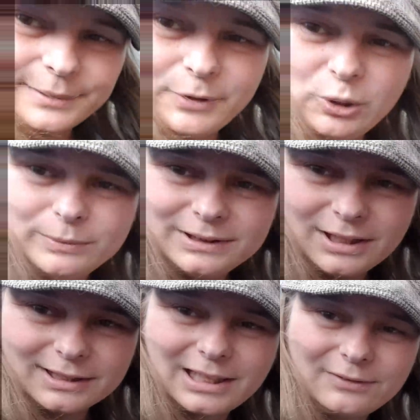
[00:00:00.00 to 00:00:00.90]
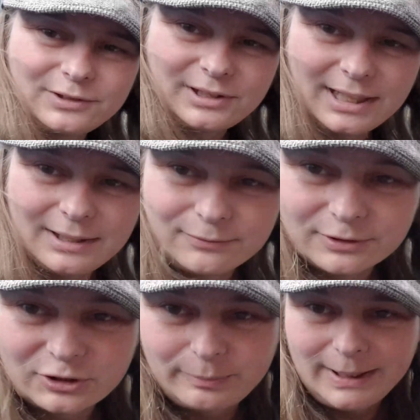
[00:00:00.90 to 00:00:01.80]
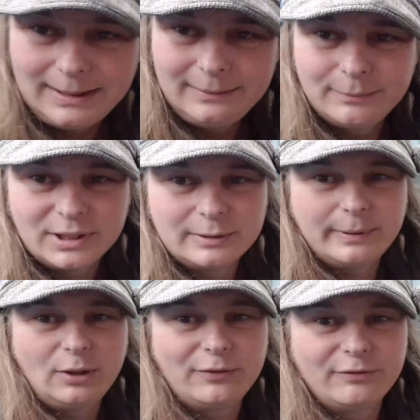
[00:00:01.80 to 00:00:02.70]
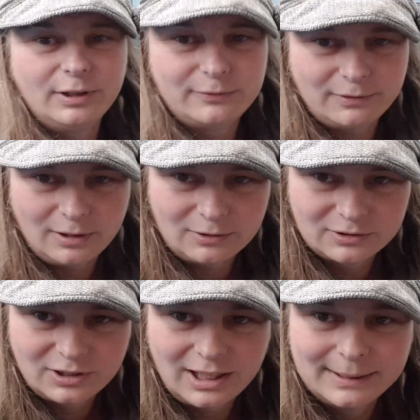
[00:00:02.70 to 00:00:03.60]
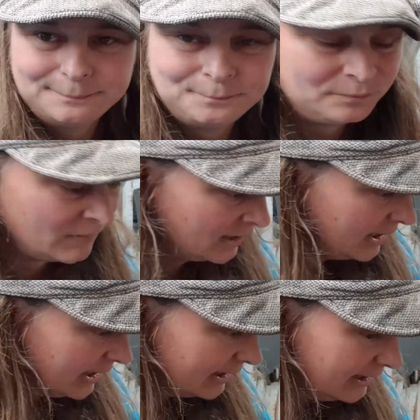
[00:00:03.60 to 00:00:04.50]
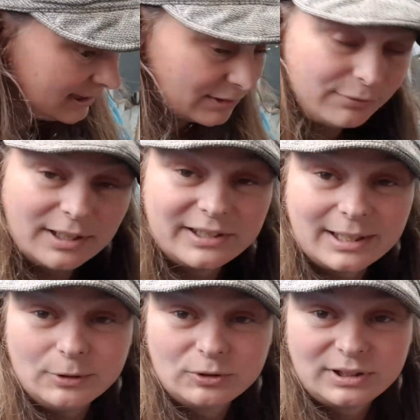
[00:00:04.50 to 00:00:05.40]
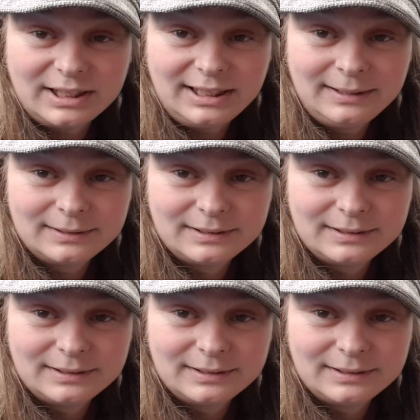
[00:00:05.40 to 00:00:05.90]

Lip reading: the moment I'd love to take it for a spin, but it's been off the road for a long time. It needs a fresh MOT.